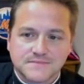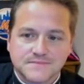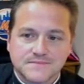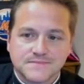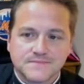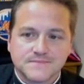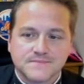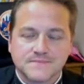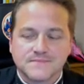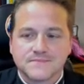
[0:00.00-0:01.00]

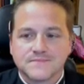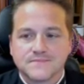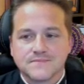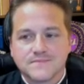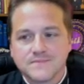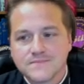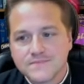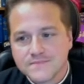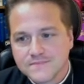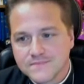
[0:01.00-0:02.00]

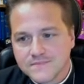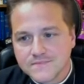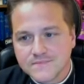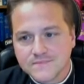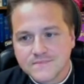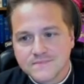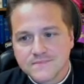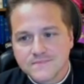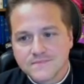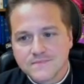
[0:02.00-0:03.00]
Nobody speaks.